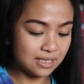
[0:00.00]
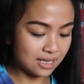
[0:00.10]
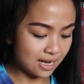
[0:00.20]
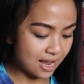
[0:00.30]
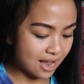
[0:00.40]

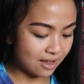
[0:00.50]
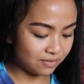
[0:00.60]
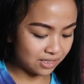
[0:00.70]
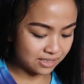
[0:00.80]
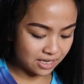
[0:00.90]
That I
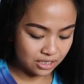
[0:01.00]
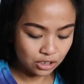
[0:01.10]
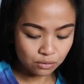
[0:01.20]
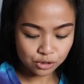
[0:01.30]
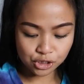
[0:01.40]
have is a
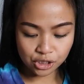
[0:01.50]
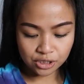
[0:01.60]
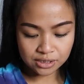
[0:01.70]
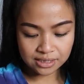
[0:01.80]
cute shirt.